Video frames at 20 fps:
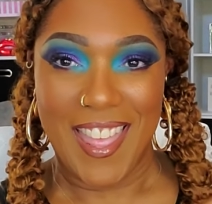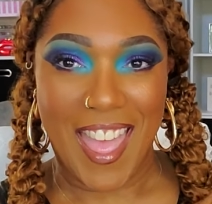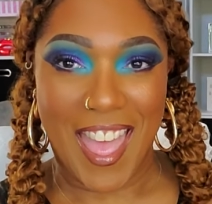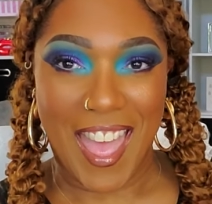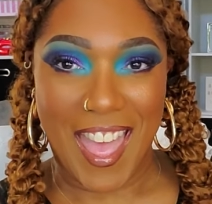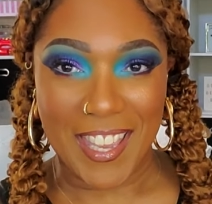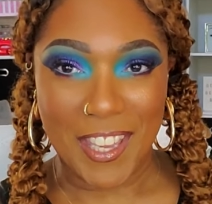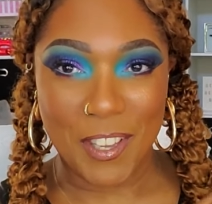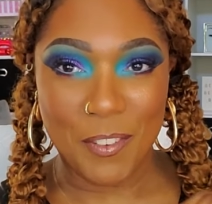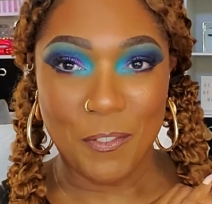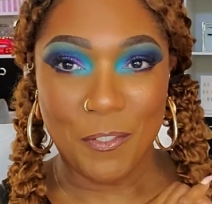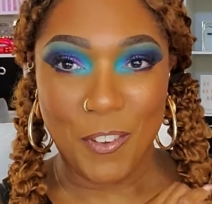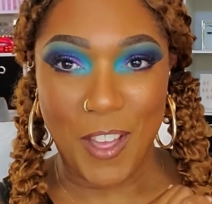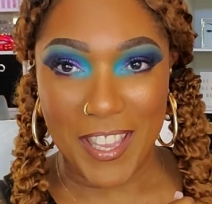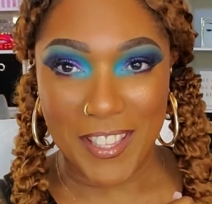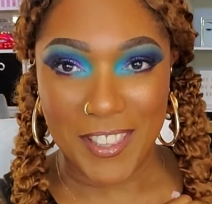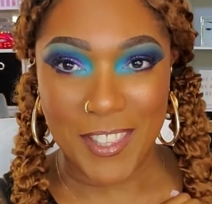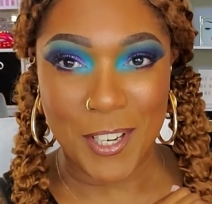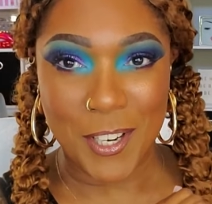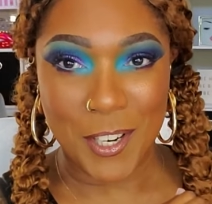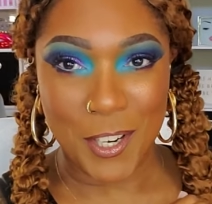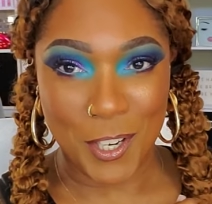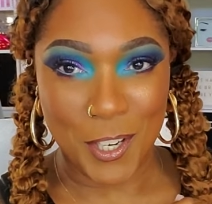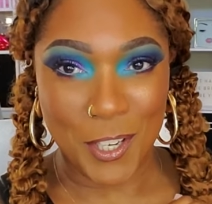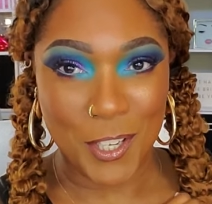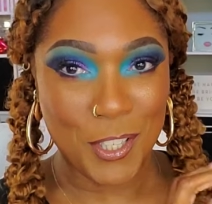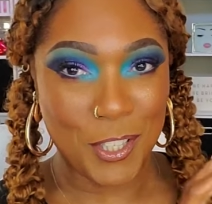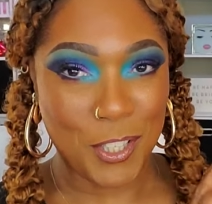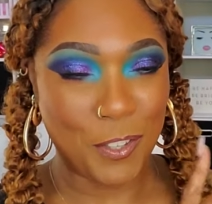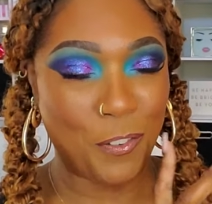I can fight the
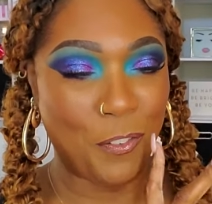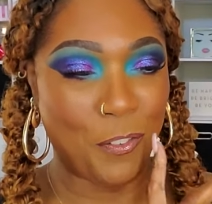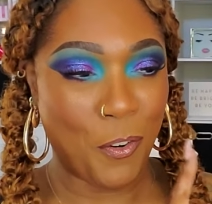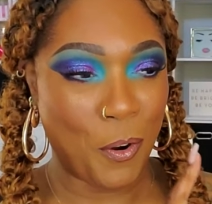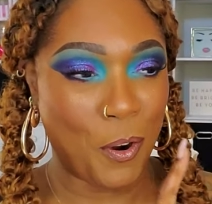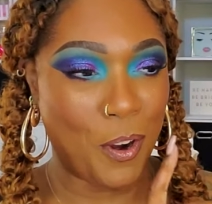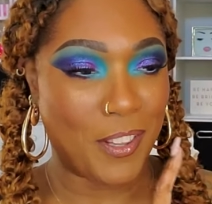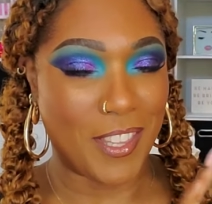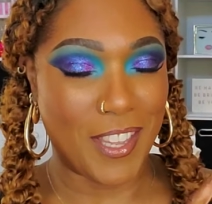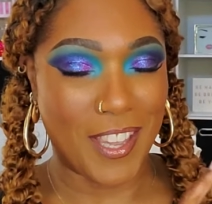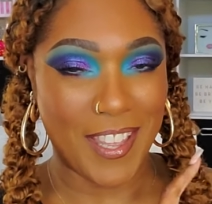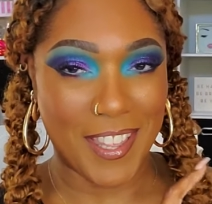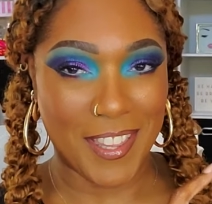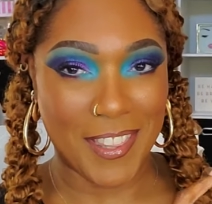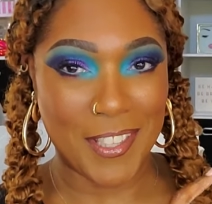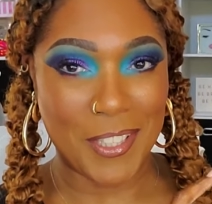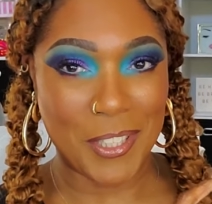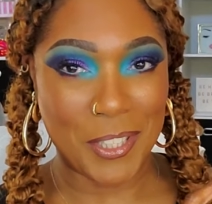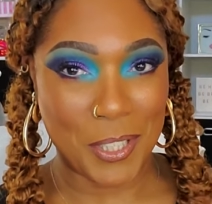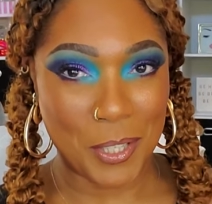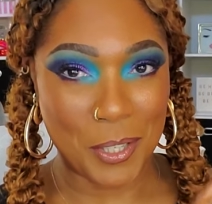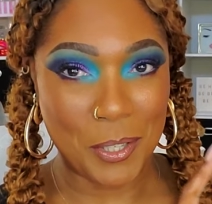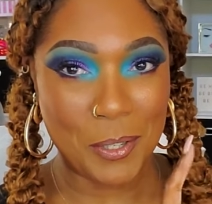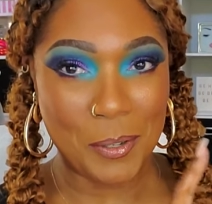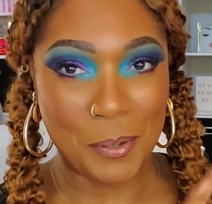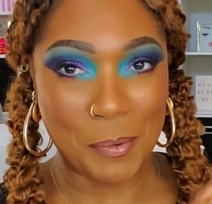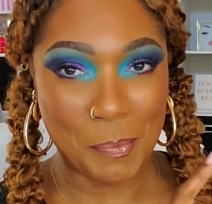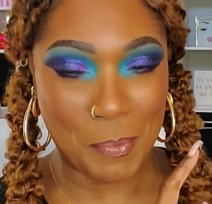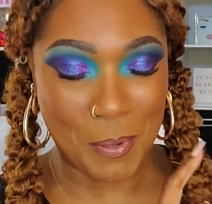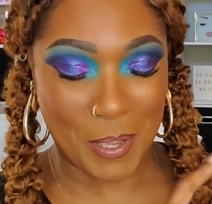urge for the other two,